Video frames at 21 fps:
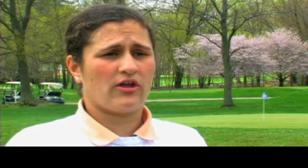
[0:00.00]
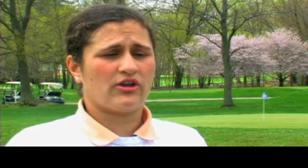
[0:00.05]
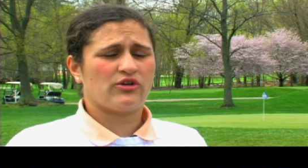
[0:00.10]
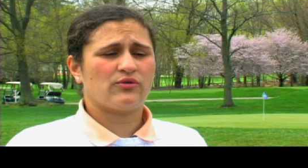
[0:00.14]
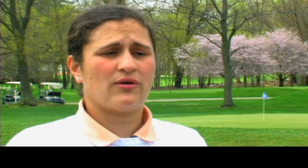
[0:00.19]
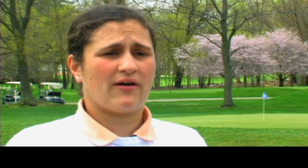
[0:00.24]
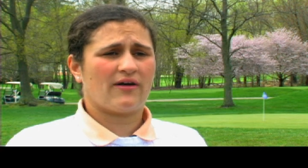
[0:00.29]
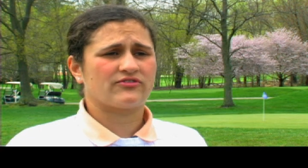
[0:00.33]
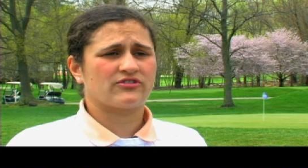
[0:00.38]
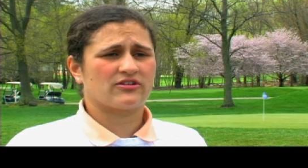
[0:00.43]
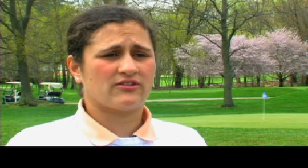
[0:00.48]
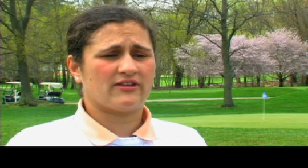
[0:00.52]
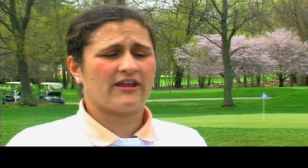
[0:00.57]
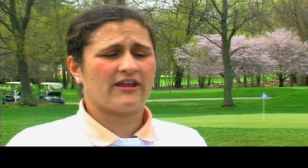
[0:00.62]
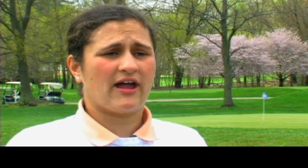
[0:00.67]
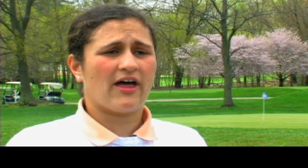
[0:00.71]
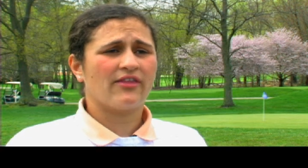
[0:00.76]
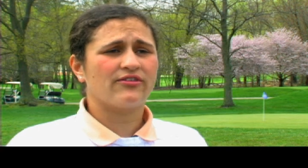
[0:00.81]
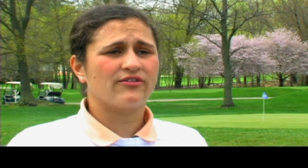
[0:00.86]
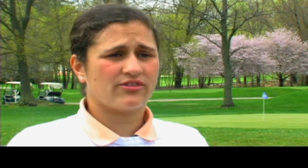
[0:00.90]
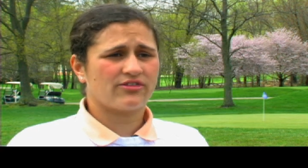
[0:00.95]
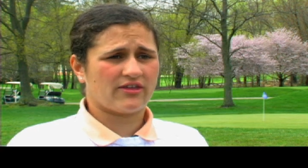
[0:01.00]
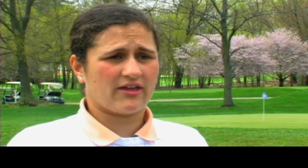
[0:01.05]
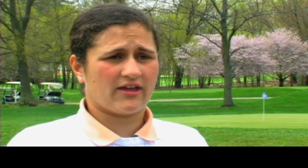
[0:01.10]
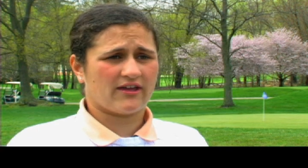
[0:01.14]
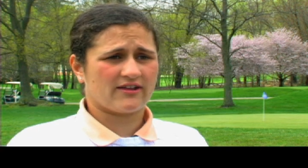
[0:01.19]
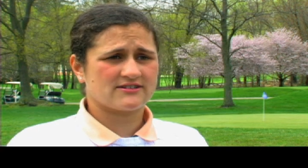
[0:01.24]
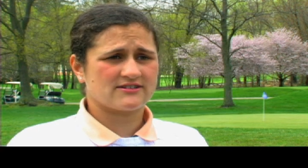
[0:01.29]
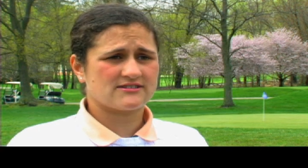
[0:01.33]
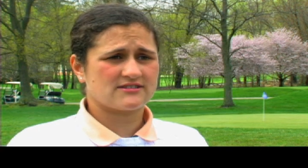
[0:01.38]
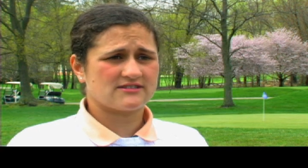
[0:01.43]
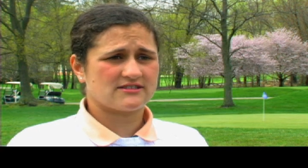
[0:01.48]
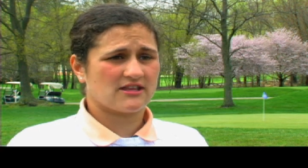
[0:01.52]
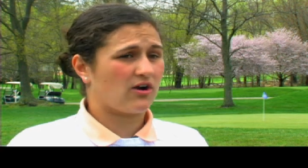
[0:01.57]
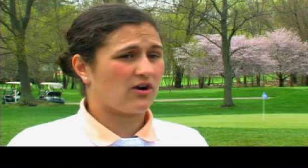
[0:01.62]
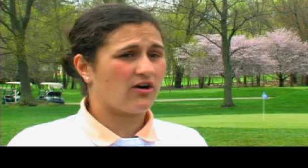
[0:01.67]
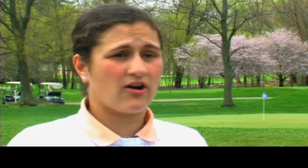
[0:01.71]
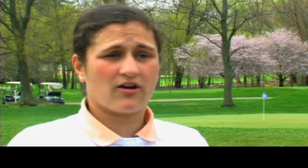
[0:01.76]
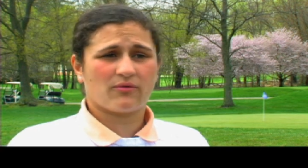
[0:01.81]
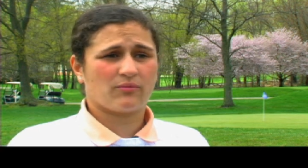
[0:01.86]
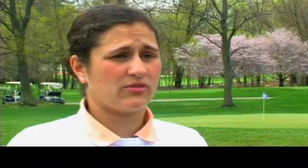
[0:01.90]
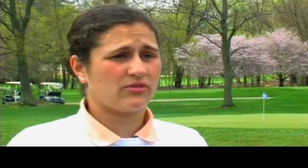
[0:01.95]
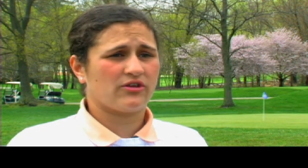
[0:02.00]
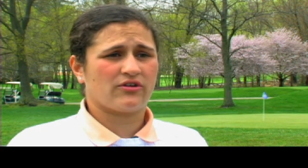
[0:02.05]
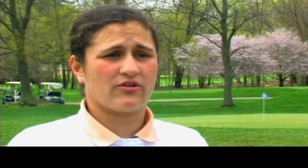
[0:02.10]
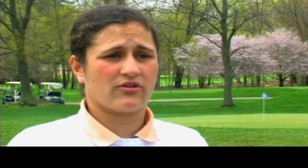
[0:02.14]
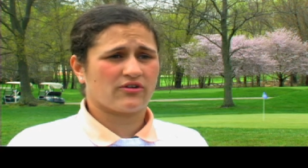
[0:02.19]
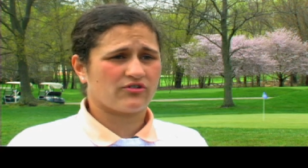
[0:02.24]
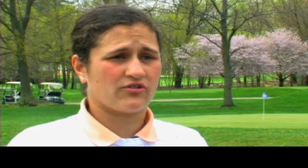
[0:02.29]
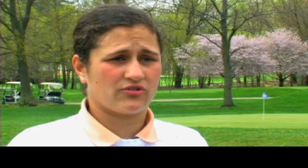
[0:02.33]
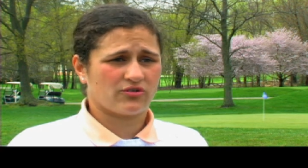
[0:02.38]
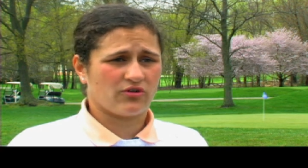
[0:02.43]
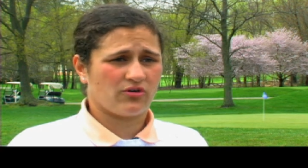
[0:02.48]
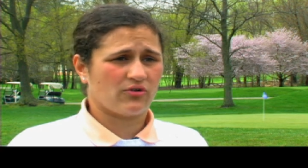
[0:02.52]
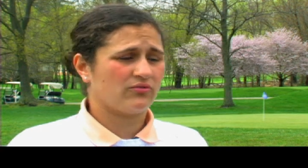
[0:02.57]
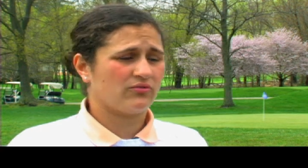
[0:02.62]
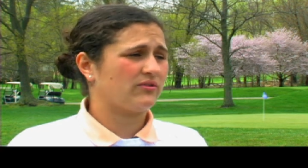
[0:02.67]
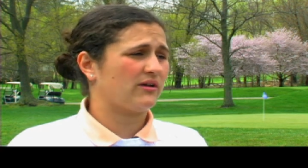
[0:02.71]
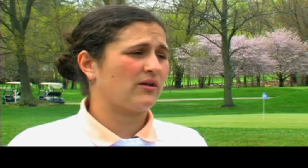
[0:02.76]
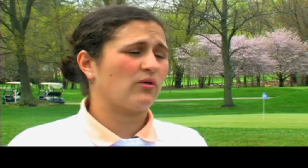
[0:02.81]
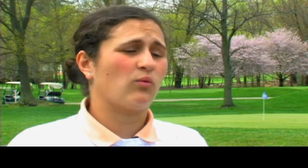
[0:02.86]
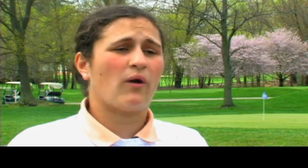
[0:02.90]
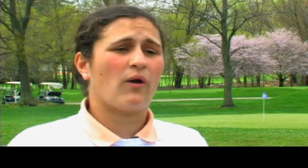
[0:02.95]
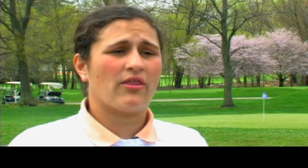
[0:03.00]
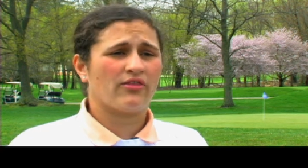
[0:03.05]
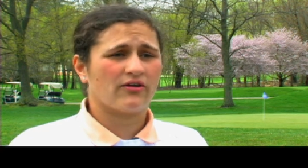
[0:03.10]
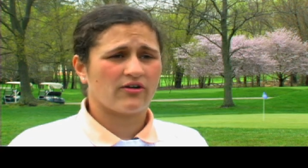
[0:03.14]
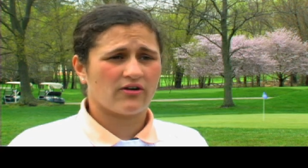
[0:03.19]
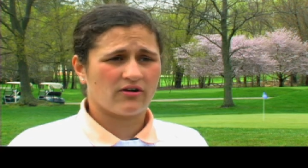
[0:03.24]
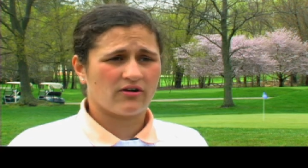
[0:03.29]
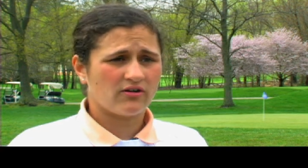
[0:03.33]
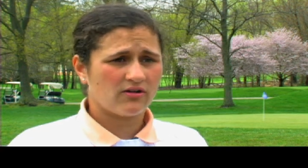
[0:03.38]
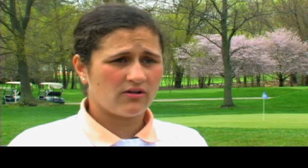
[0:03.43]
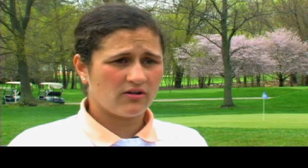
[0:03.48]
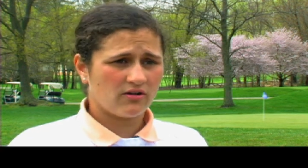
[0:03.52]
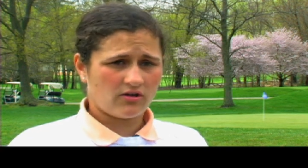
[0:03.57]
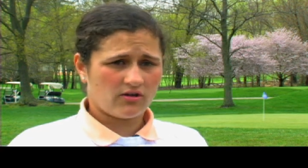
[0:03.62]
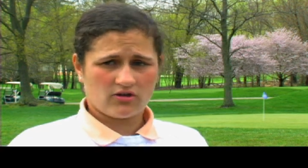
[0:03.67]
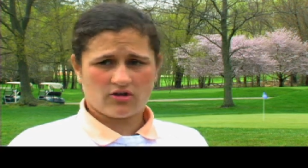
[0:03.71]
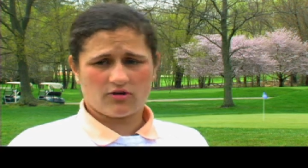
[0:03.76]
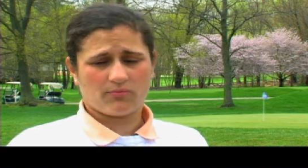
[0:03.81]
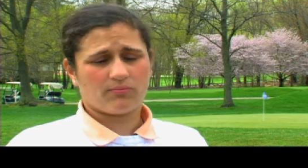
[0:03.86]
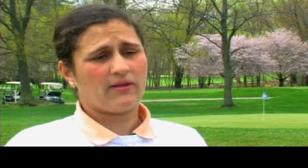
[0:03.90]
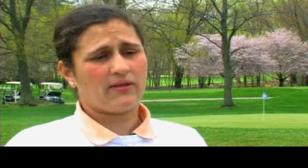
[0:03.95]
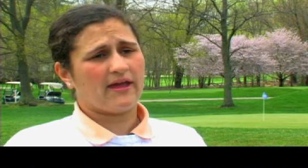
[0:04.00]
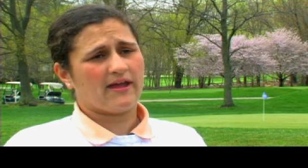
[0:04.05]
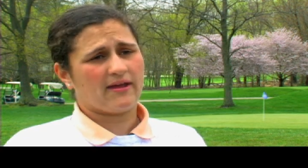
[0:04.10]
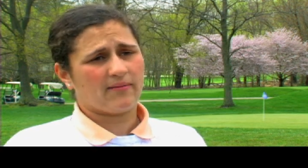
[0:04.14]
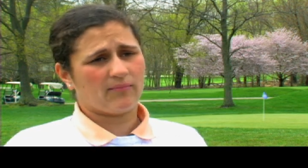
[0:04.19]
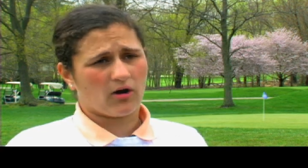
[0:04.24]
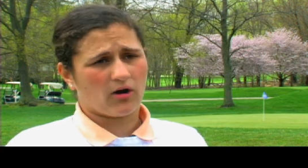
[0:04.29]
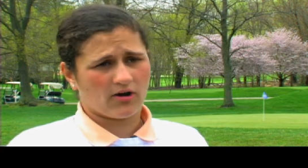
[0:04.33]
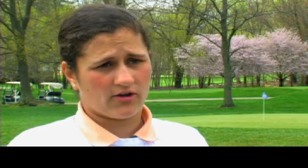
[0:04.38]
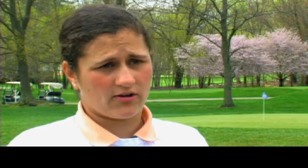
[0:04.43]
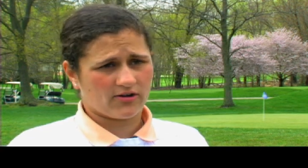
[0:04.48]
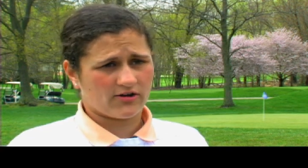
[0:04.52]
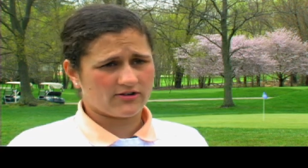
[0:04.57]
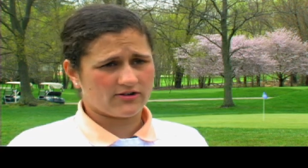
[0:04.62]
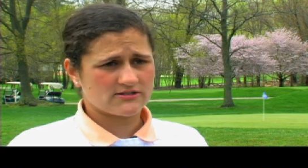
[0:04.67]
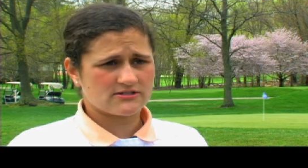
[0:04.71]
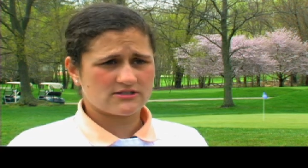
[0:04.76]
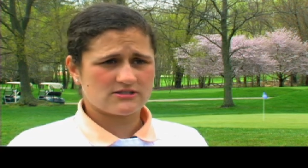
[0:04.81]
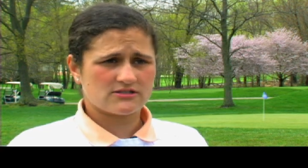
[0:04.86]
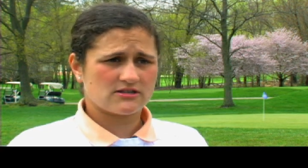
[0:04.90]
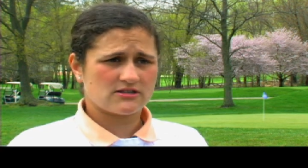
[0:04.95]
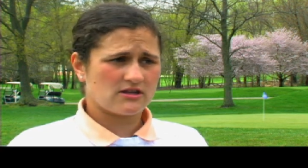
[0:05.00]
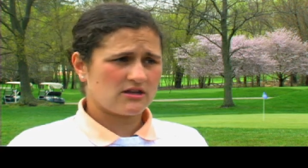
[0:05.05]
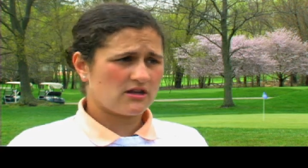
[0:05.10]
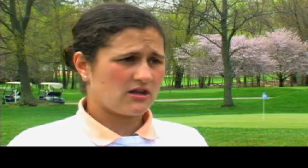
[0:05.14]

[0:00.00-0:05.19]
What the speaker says: And you have to let other things that aren't within your control, like weather, your playing partners,